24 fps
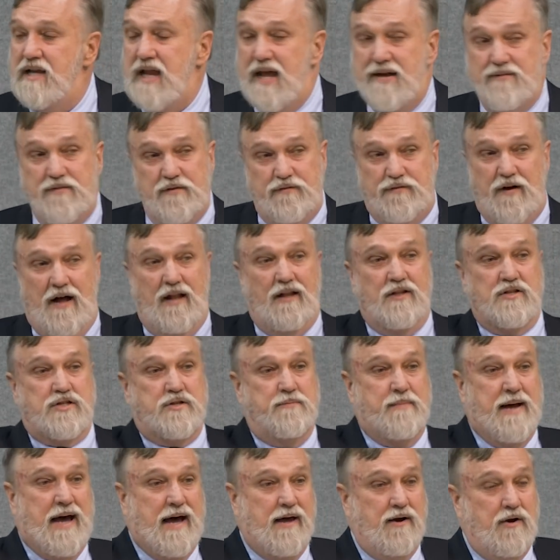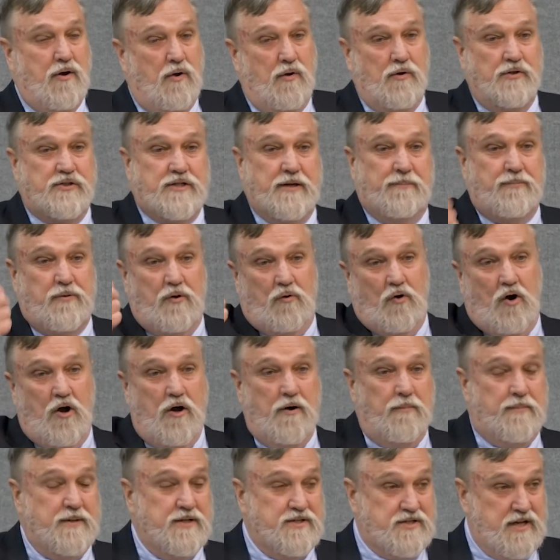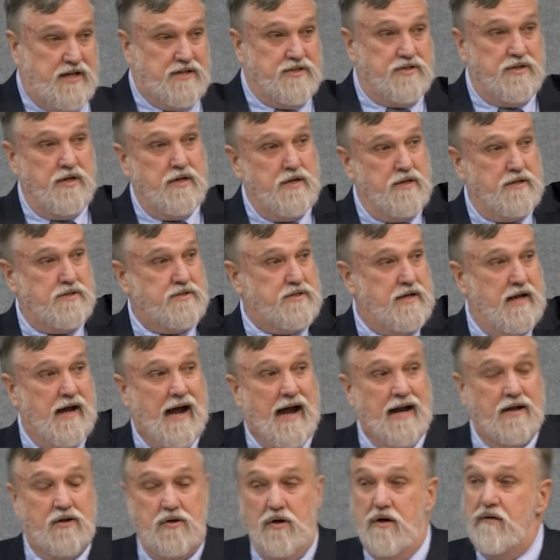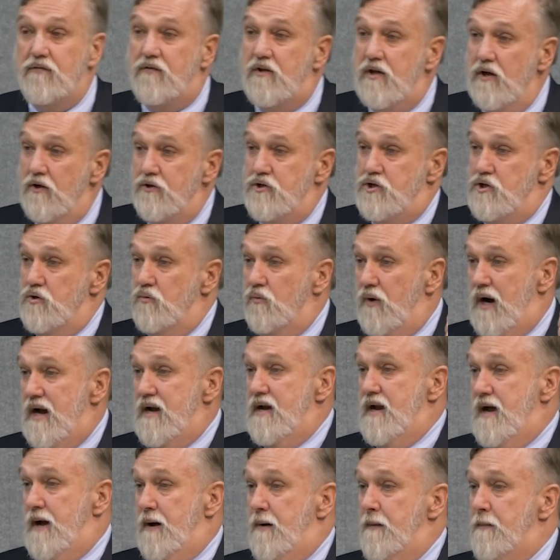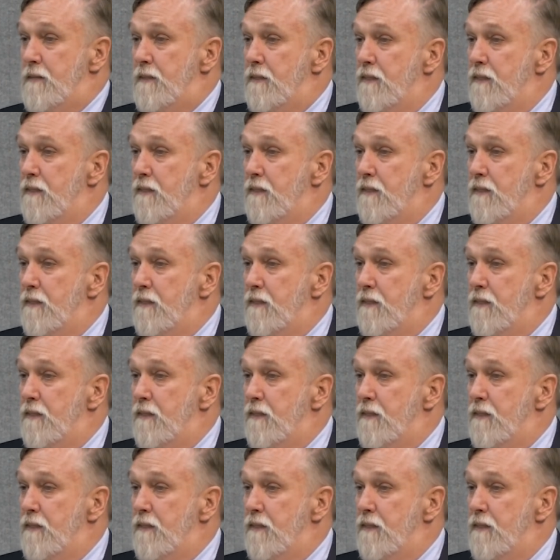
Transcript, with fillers: David follows him out and holds up the robe and says, See, I could have killed you right now.